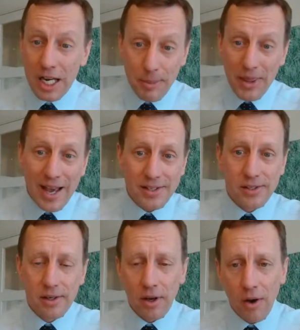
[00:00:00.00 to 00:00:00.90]
but
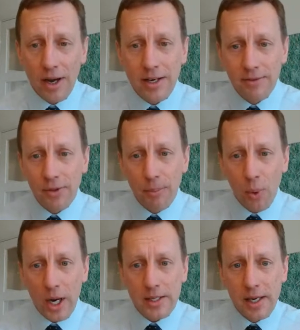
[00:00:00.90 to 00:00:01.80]
that's kind of the
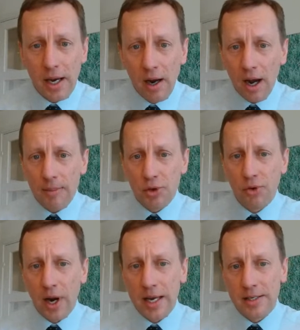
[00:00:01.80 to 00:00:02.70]
point I'm
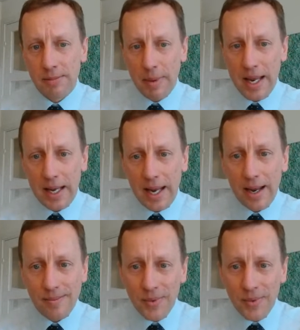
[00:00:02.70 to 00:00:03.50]
trying to make here.